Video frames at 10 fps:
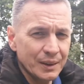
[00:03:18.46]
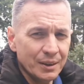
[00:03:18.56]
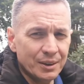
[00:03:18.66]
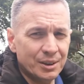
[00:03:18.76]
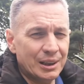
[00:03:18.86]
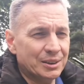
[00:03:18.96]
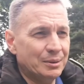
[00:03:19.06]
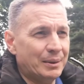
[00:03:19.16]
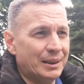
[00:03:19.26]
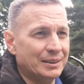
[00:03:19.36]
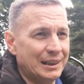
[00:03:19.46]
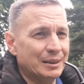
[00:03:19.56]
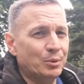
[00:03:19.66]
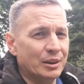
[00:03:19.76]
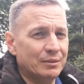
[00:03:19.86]
This is actually my
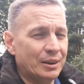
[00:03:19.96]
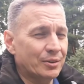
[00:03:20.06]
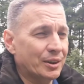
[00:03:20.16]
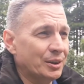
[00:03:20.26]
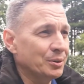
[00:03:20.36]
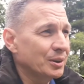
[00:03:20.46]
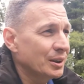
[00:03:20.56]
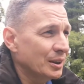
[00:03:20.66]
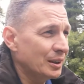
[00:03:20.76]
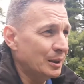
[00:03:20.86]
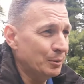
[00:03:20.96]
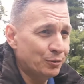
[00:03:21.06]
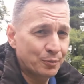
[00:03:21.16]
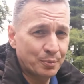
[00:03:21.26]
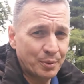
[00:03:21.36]
second bottle. I gave it a run out
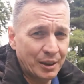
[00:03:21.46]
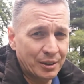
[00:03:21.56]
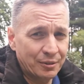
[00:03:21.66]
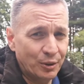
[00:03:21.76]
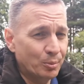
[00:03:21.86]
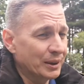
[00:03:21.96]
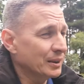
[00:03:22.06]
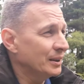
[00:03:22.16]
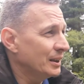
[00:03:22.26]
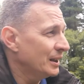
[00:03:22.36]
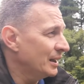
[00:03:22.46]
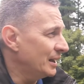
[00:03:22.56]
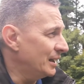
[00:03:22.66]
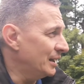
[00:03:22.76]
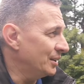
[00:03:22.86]
prior to filming,
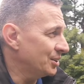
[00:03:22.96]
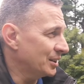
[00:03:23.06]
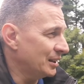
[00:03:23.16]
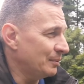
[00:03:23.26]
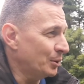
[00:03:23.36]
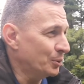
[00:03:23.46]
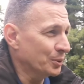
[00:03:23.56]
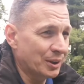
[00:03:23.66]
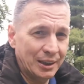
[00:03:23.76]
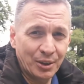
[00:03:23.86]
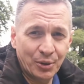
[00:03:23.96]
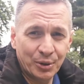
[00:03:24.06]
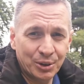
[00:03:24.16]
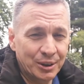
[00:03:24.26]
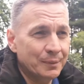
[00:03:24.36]
just to get my own kind of
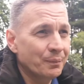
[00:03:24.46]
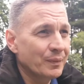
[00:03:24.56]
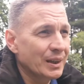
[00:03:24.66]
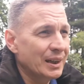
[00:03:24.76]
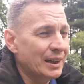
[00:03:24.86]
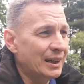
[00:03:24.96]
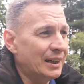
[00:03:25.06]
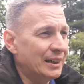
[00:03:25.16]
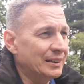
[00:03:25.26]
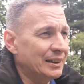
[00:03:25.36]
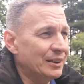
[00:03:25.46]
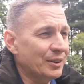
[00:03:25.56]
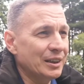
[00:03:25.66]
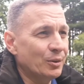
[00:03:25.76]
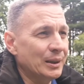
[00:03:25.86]
thoughts on it. And
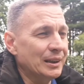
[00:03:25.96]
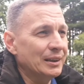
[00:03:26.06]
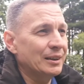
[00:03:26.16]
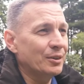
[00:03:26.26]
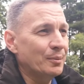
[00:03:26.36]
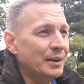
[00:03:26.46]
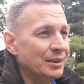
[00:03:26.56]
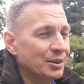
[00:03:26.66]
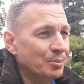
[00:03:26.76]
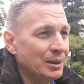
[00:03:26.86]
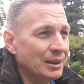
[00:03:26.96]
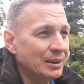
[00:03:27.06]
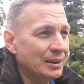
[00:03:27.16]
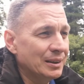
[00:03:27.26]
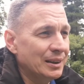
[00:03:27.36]
right away, it reminded me,
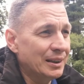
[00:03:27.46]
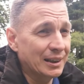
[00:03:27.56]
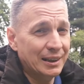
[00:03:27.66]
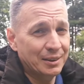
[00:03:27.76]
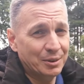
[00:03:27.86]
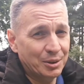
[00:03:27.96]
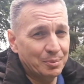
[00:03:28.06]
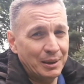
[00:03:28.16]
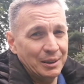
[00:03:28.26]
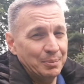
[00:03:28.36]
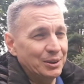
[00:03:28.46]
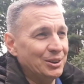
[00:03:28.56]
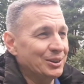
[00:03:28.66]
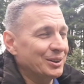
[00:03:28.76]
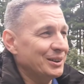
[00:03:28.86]
and again, this is my
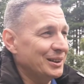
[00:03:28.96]
opinion